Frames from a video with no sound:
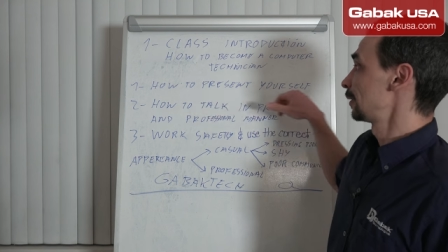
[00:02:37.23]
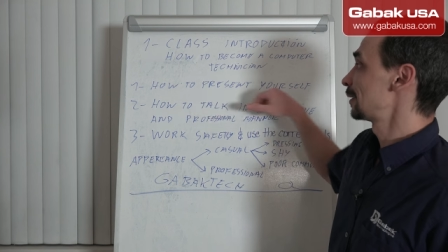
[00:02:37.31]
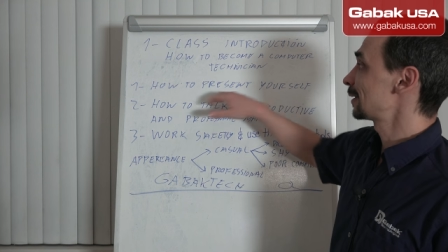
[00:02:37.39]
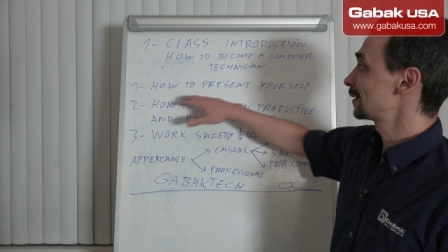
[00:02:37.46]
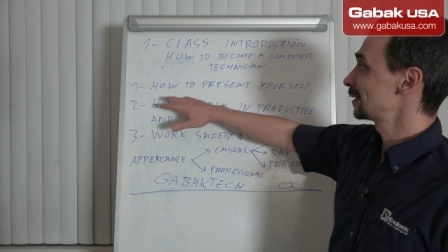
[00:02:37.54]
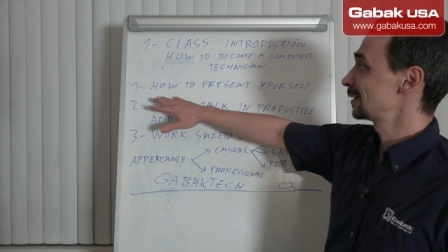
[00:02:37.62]

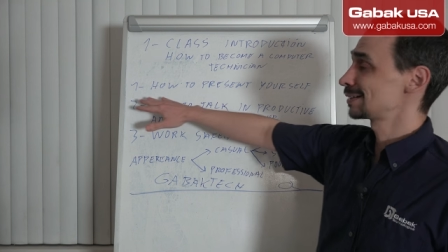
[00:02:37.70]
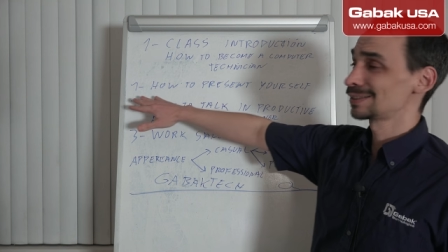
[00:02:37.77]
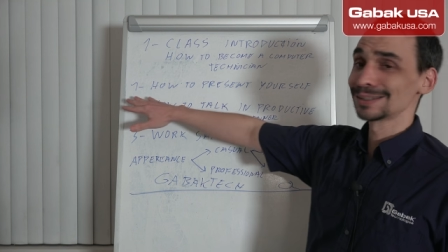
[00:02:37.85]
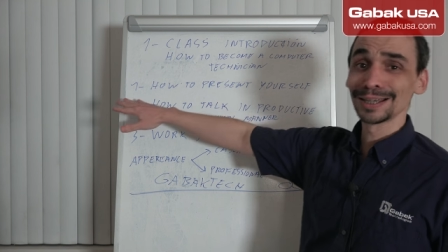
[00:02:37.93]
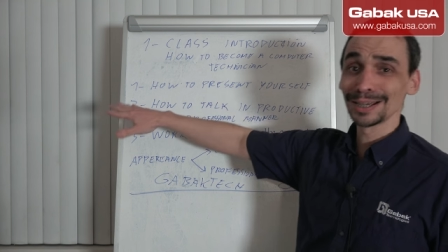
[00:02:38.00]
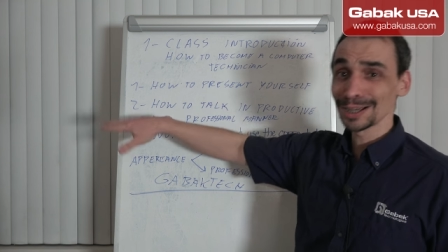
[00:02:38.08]
That
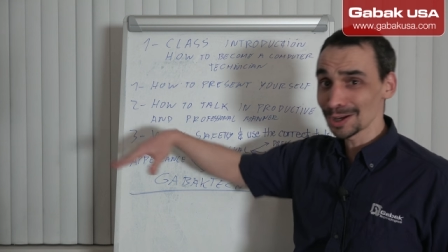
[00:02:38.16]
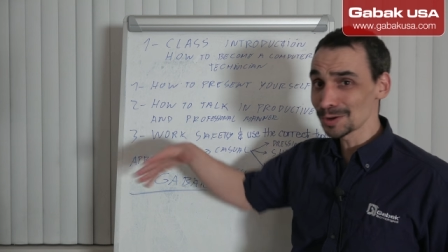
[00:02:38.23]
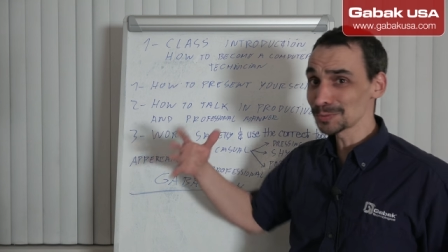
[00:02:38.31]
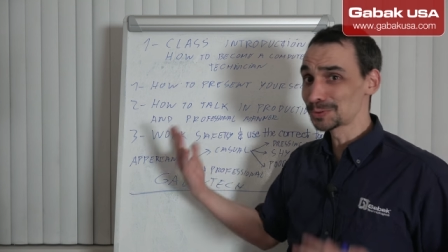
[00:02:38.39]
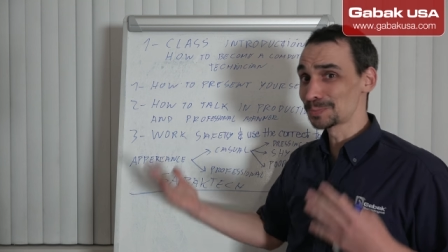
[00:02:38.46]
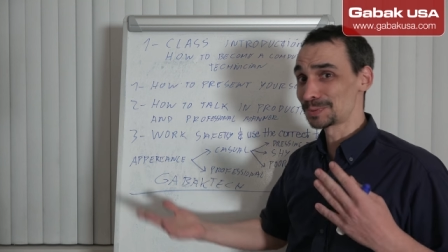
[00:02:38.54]
is
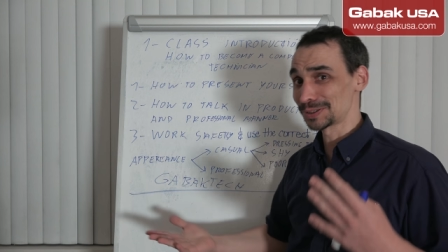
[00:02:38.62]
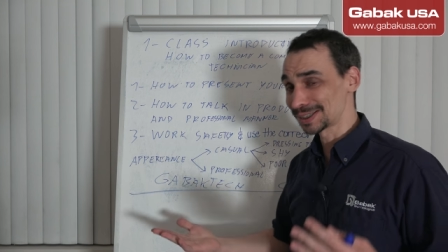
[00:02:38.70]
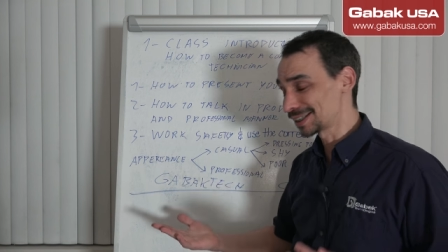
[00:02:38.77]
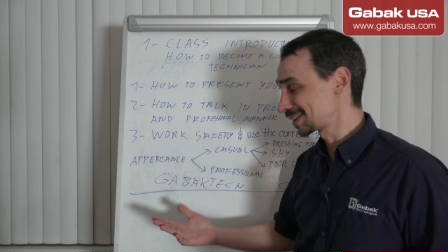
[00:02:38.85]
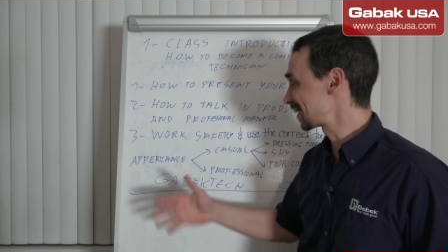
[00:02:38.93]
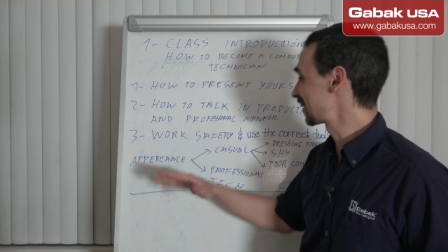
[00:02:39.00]
how to
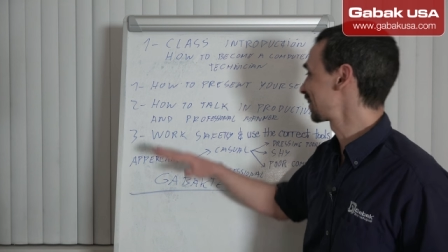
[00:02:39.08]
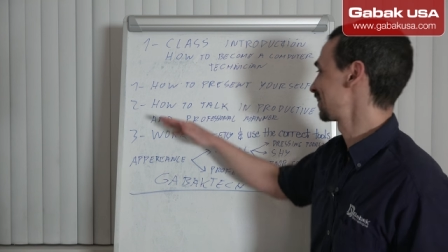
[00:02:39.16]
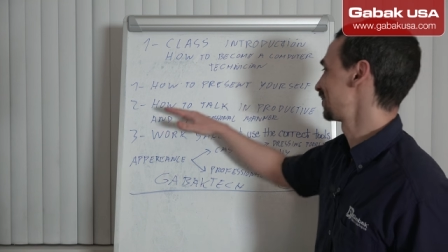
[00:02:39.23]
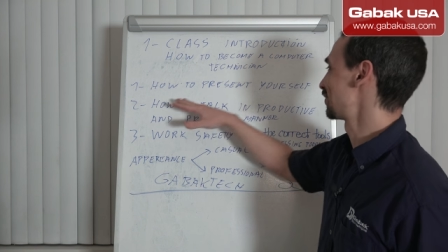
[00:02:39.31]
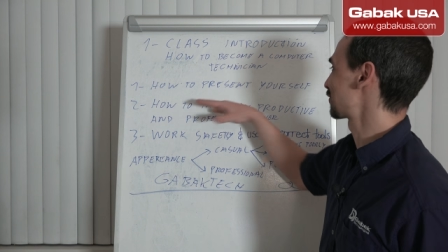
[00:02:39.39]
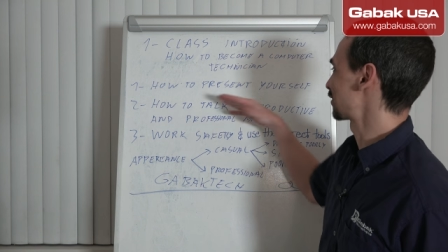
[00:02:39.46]
present
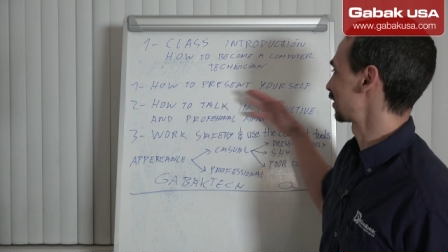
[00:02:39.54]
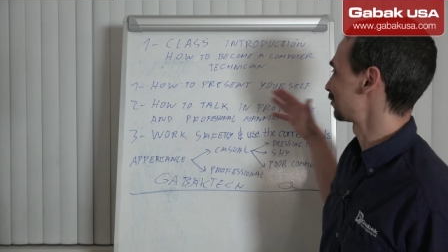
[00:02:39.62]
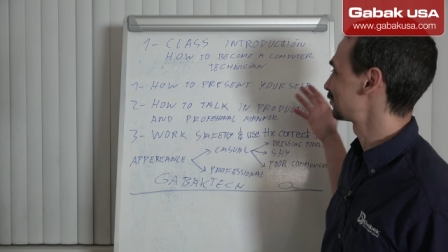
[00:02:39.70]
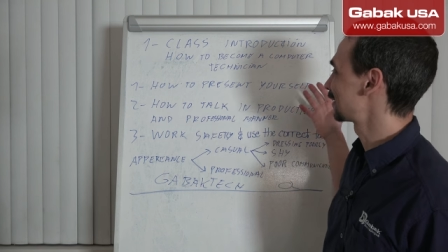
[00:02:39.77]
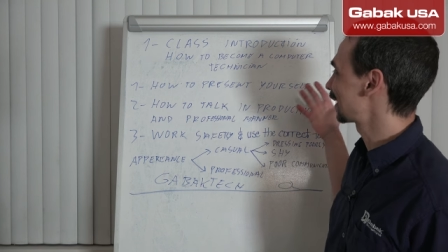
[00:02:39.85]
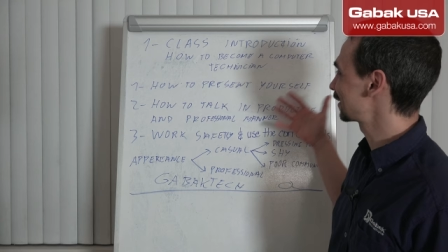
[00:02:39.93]

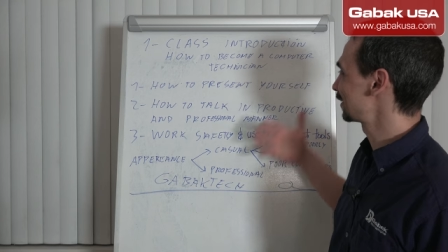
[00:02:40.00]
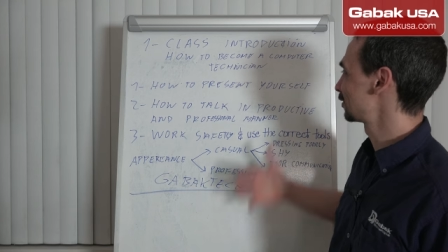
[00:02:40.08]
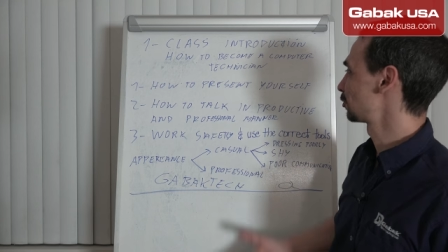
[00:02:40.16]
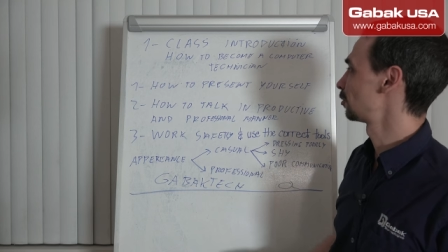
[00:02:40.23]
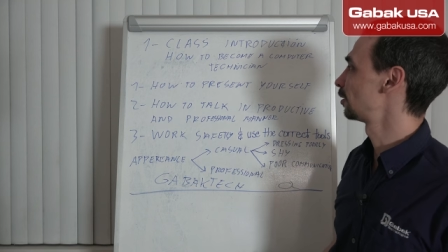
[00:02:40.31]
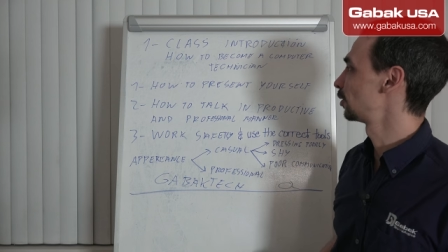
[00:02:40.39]
yourself. That is
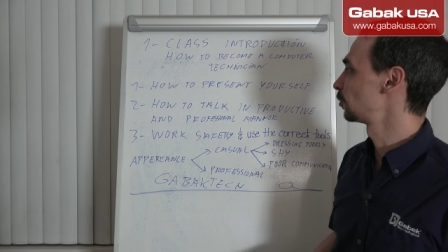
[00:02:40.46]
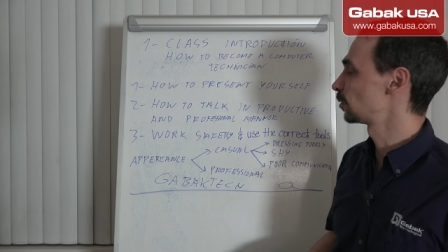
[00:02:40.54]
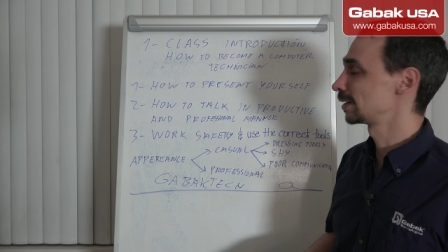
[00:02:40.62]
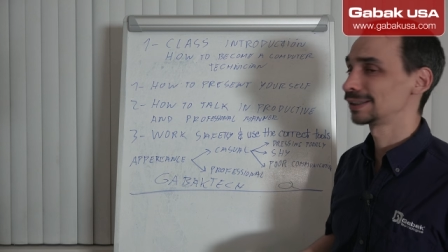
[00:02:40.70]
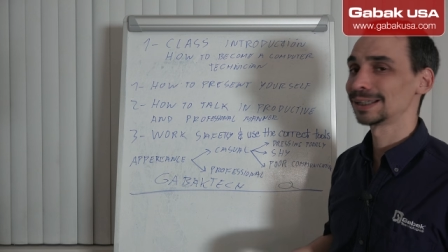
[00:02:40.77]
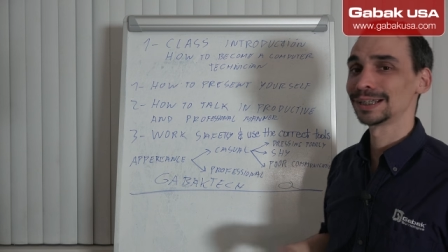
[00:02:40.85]

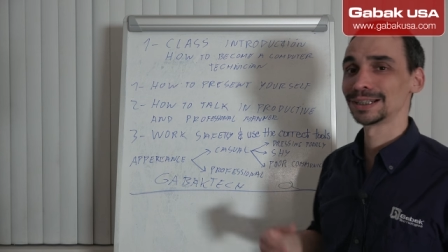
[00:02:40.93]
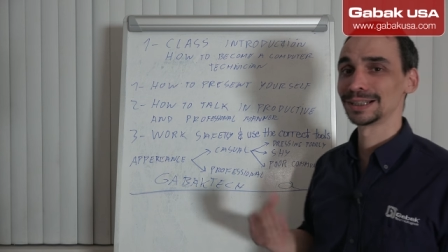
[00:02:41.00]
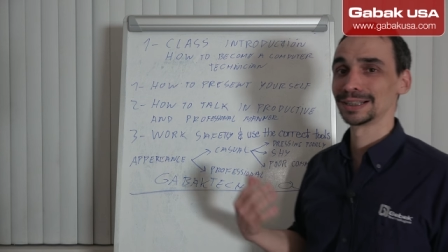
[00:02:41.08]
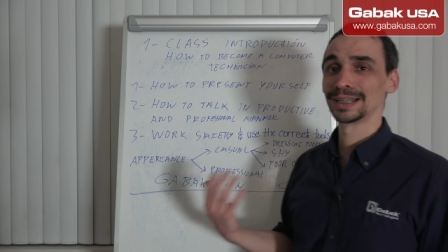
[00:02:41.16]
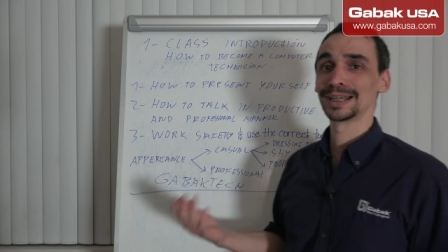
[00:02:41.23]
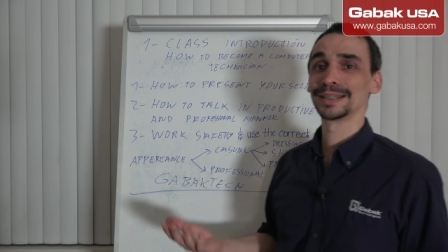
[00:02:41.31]
what
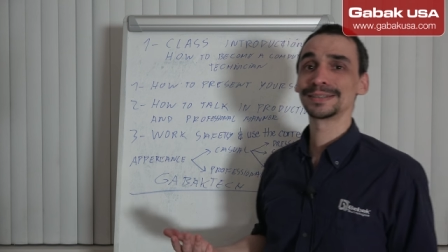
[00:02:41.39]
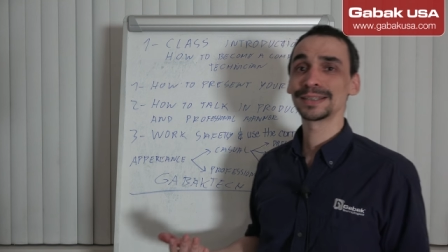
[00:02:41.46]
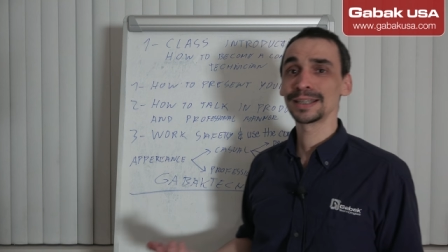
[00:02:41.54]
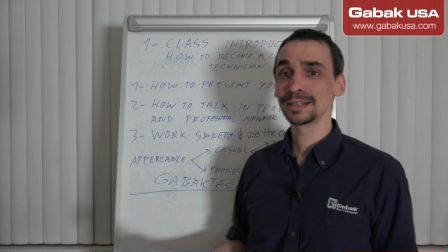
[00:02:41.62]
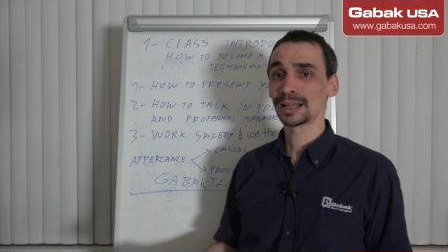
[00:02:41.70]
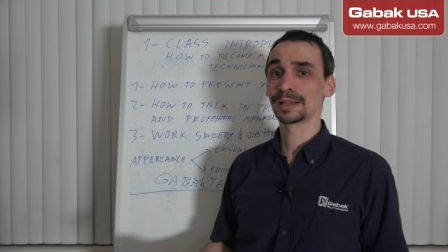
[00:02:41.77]
uh, I said.